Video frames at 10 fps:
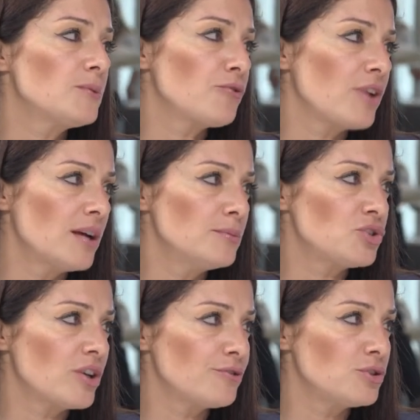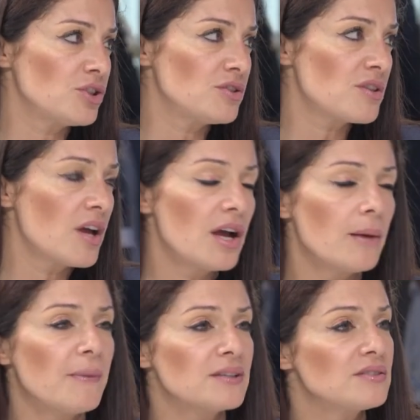of climate refugees,
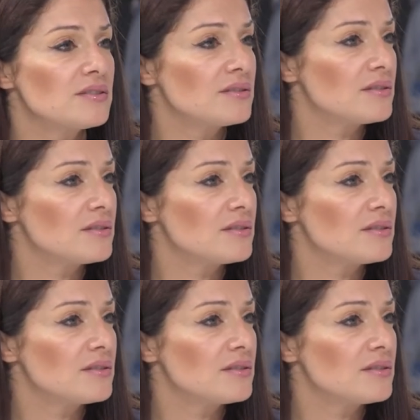but